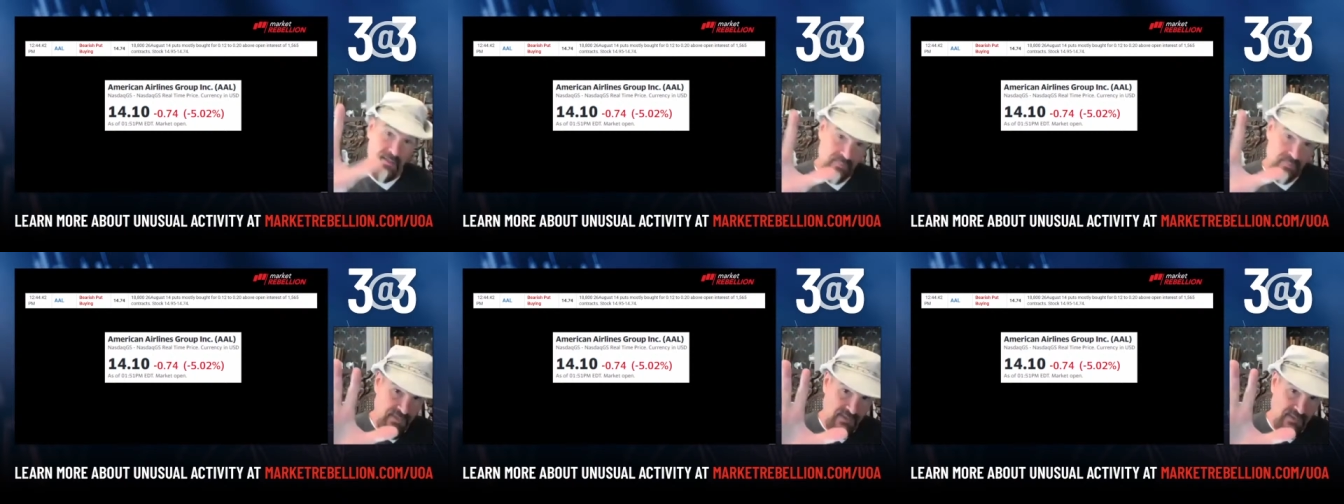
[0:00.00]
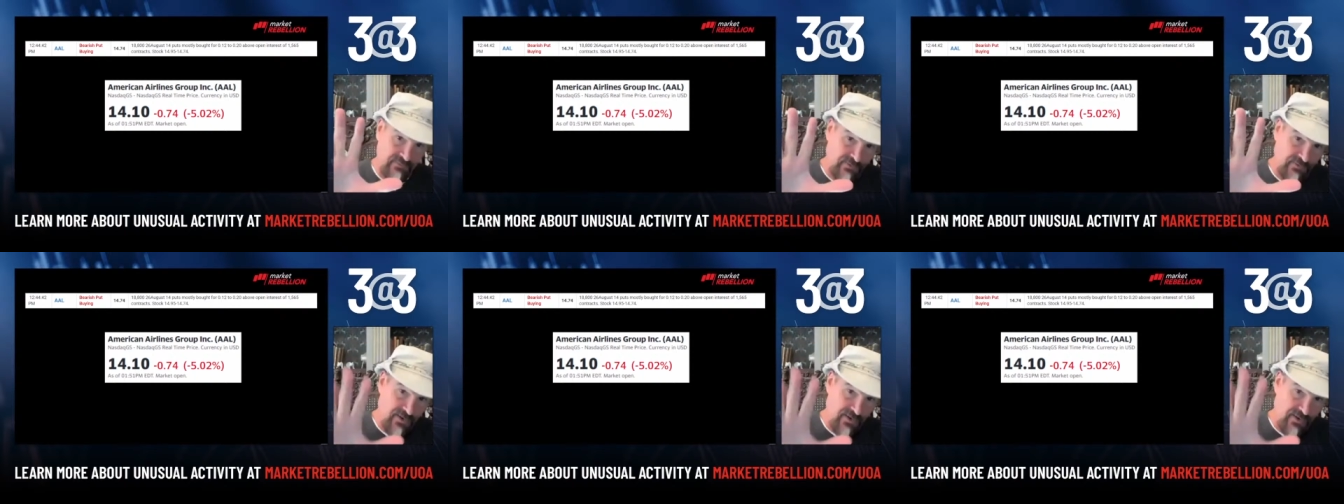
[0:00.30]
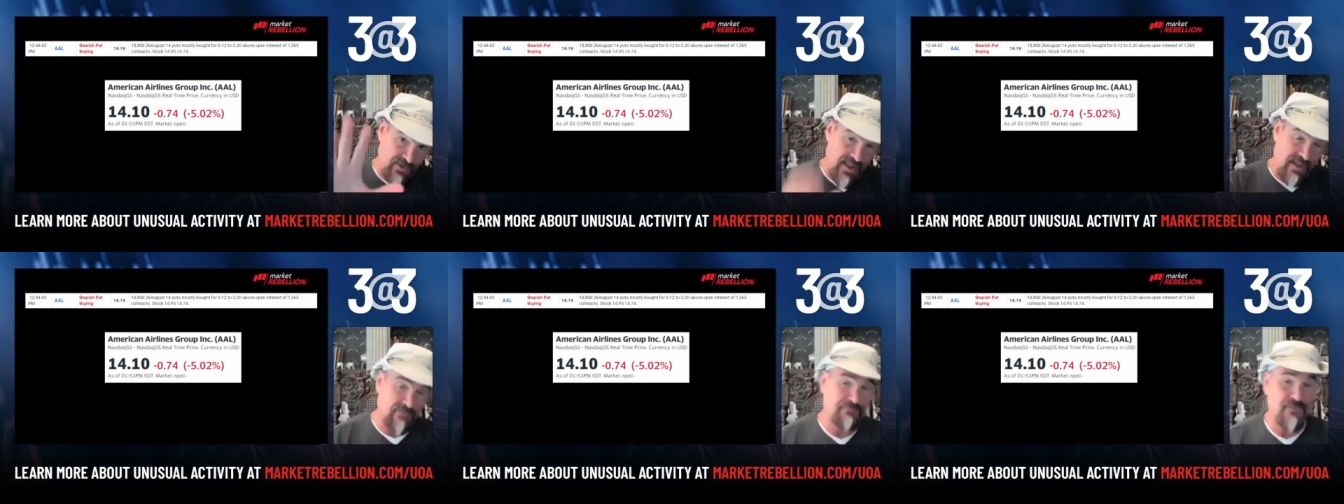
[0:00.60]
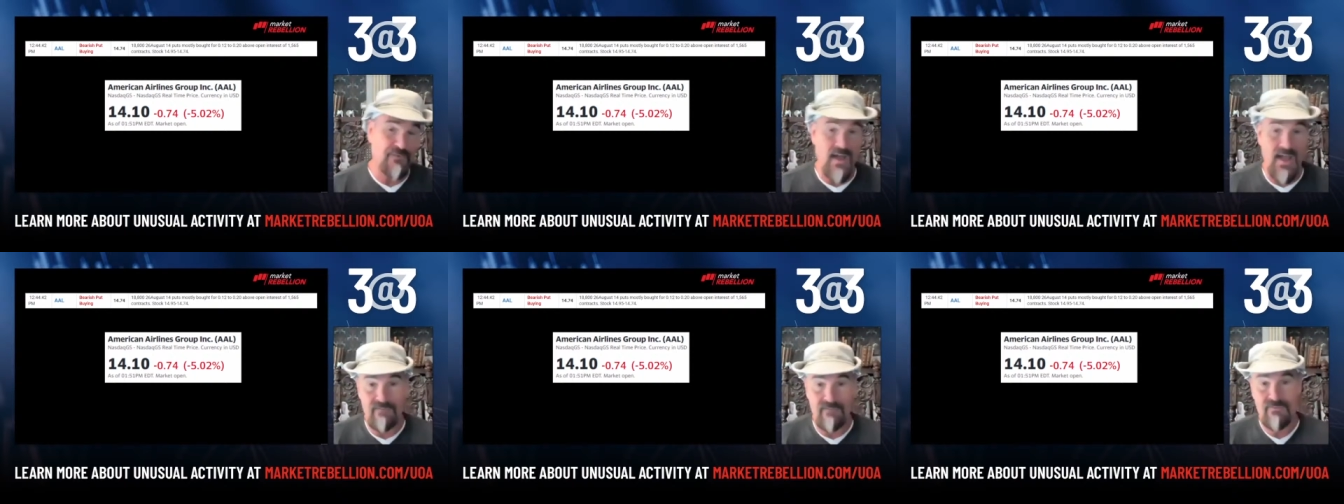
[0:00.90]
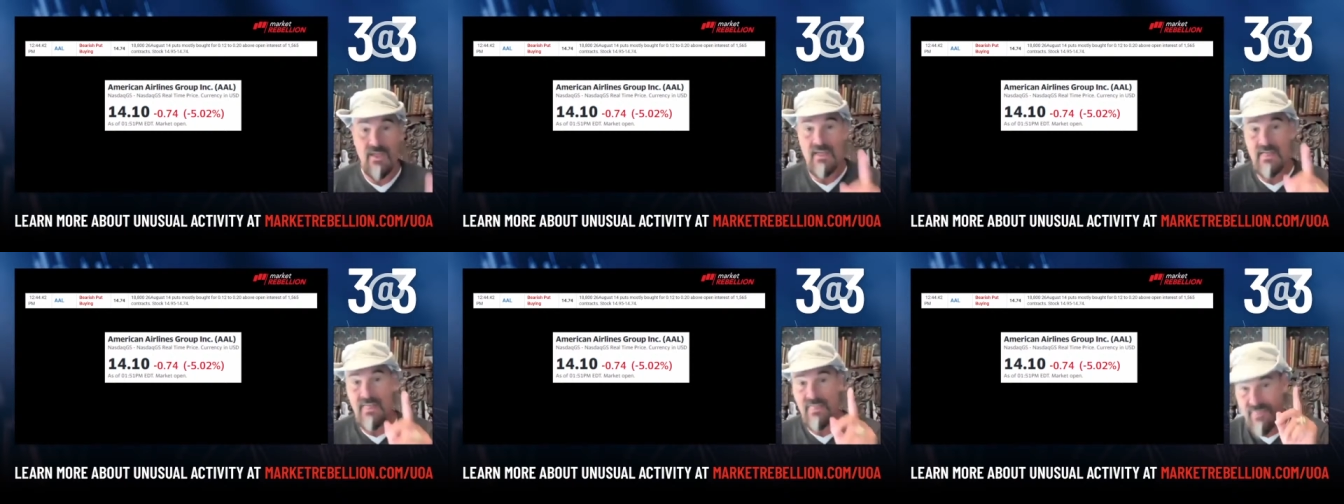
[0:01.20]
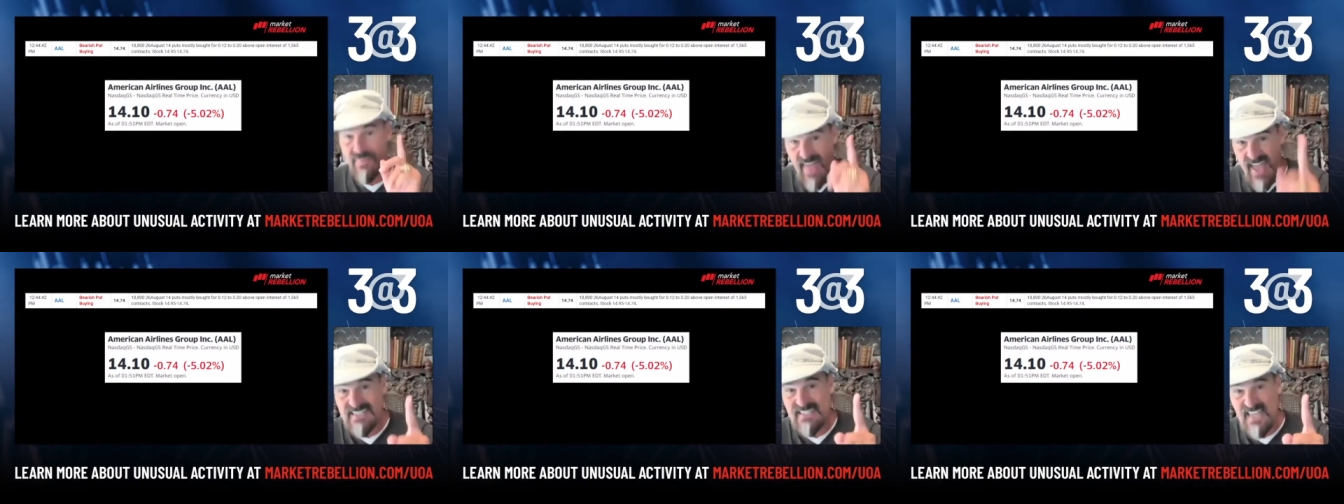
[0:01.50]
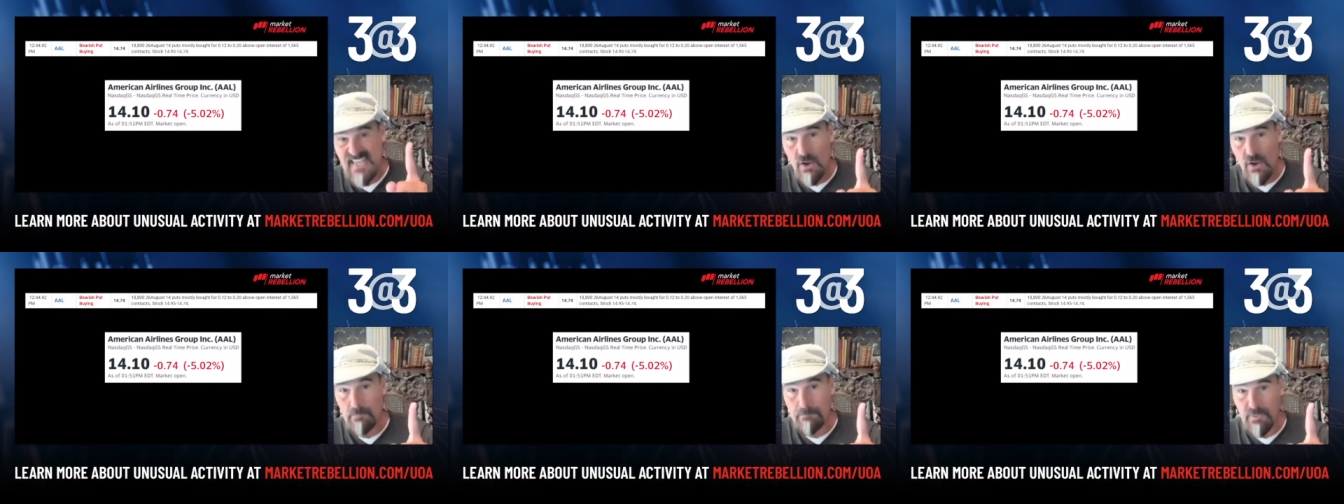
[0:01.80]
These are down 5.
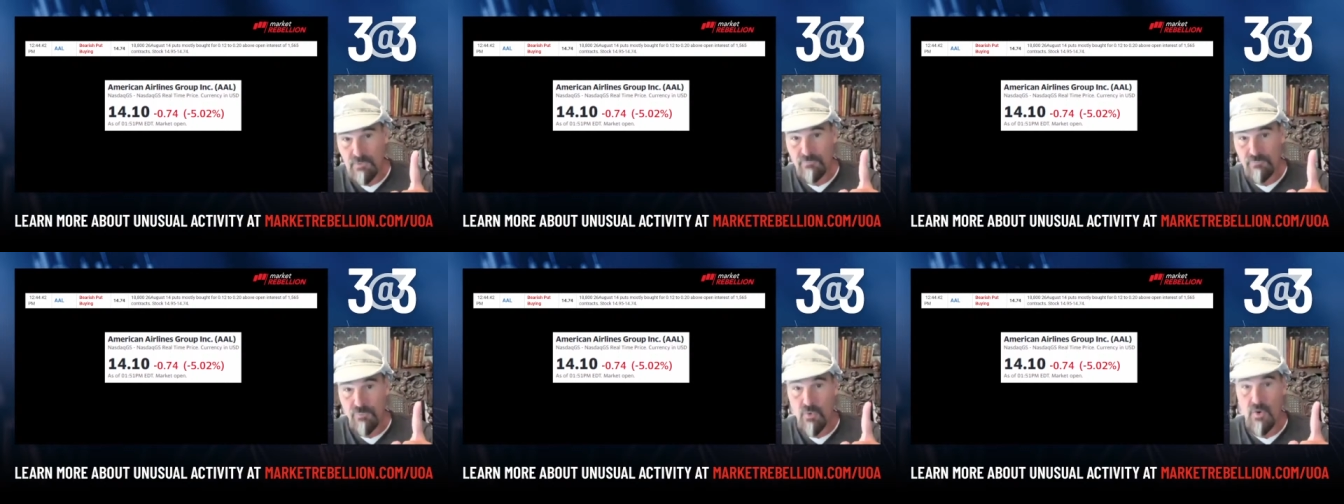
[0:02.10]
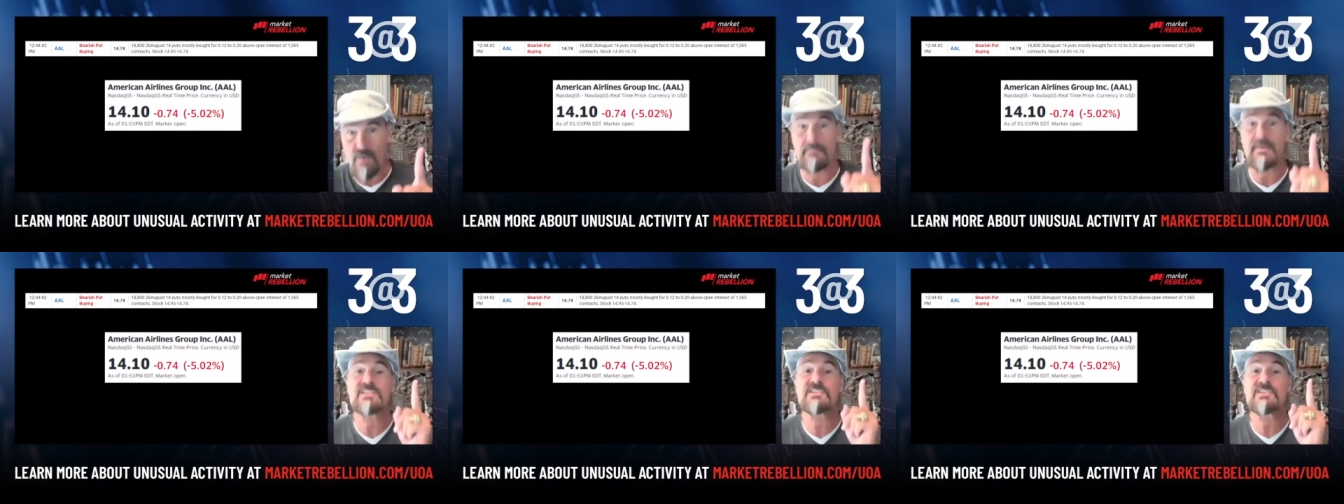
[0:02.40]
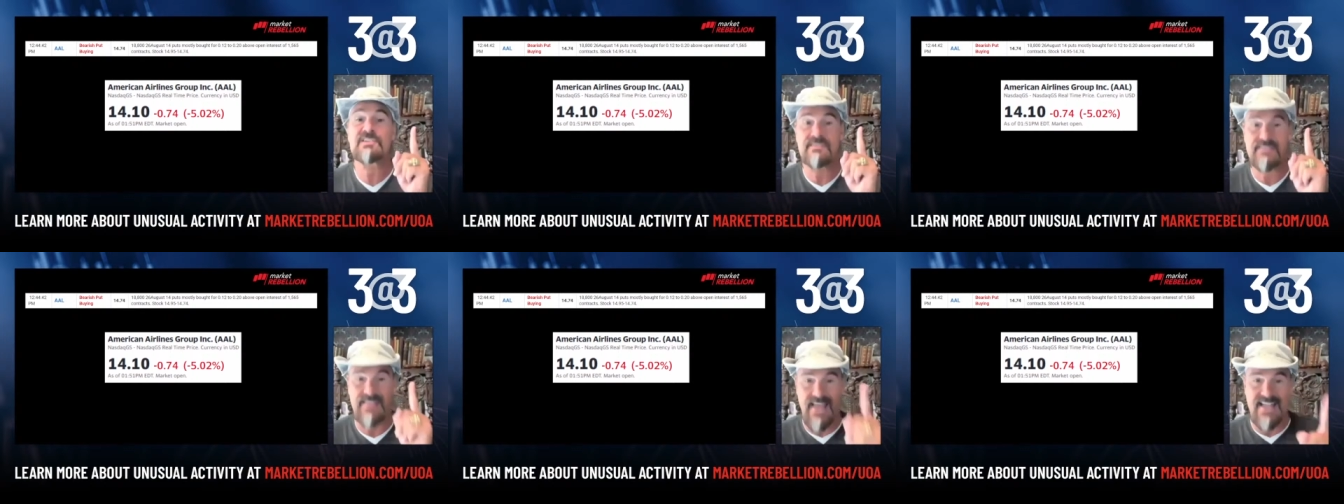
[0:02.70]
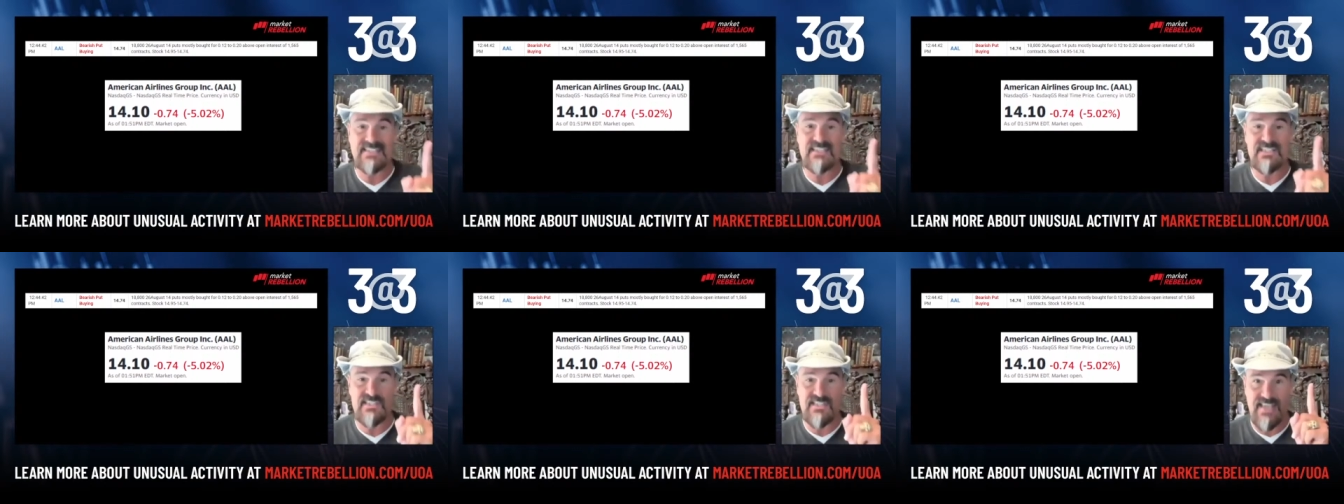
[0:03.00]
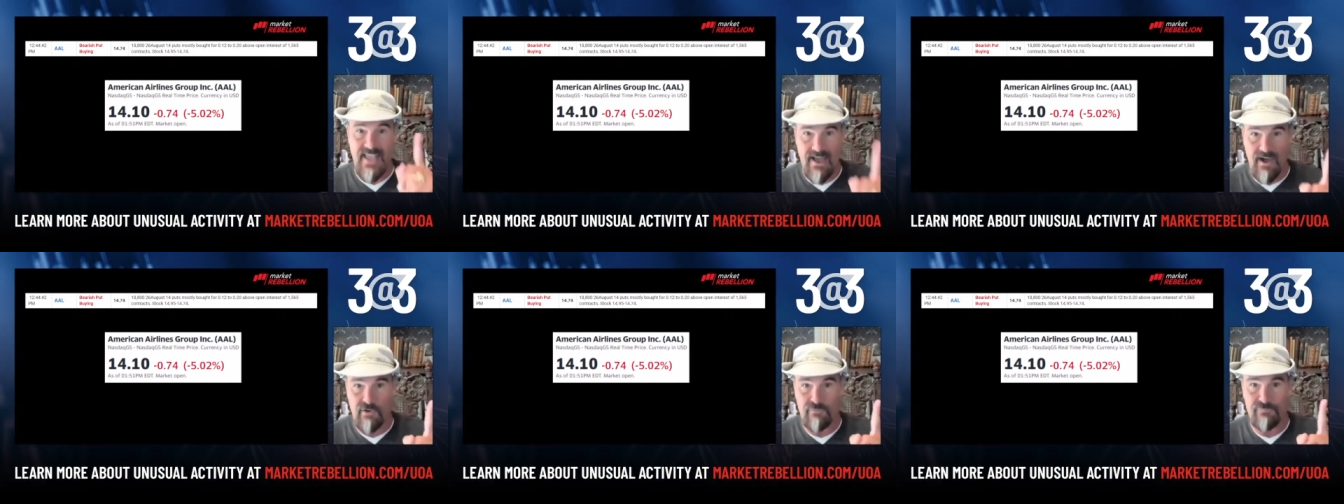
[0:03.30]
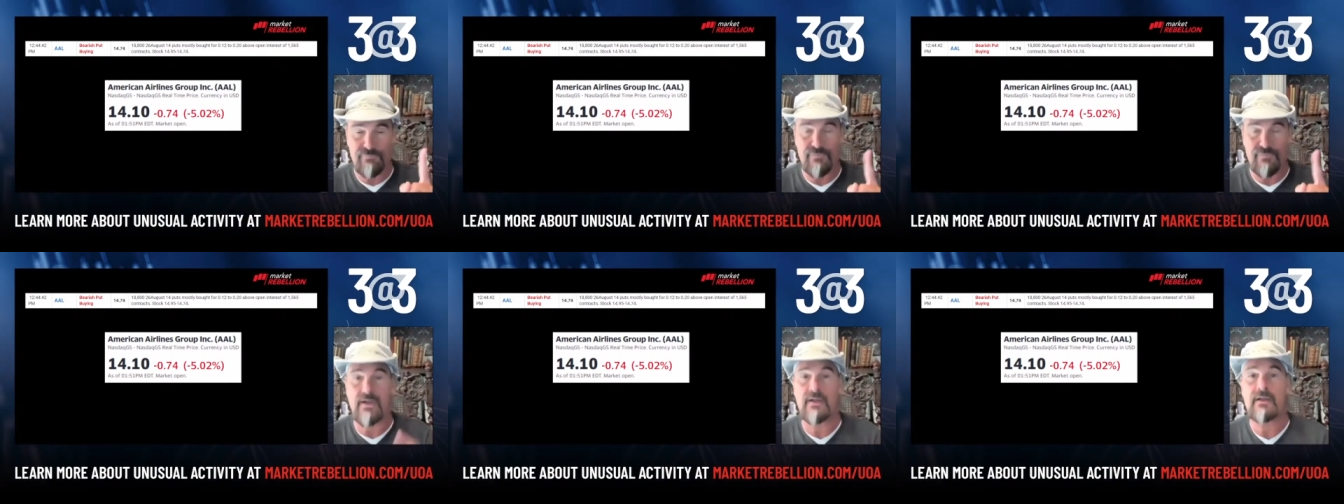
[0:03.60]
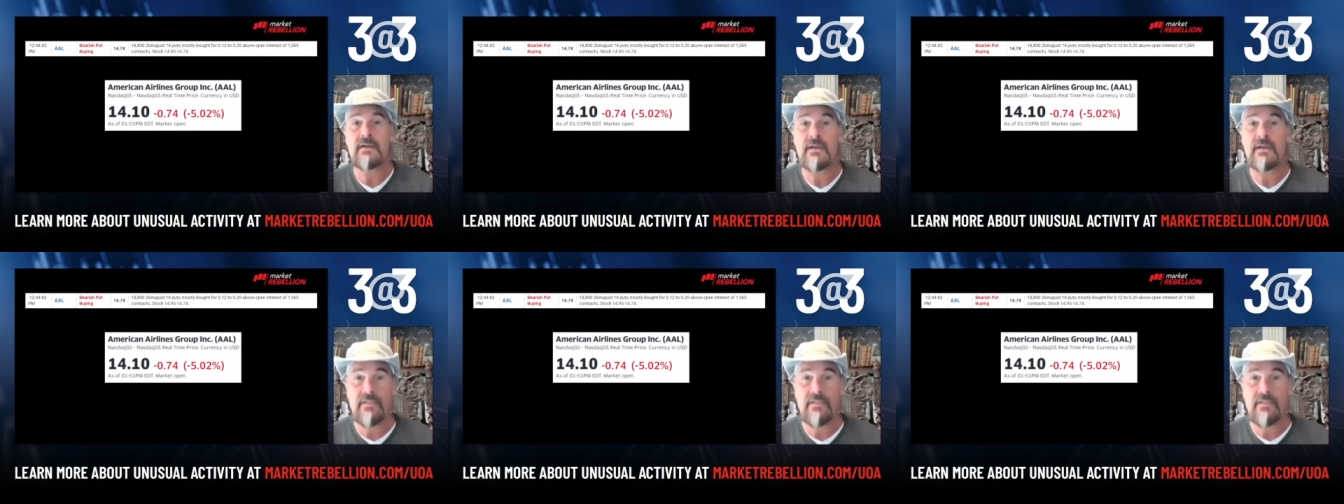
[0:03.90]
That's outperformance. That's the alpha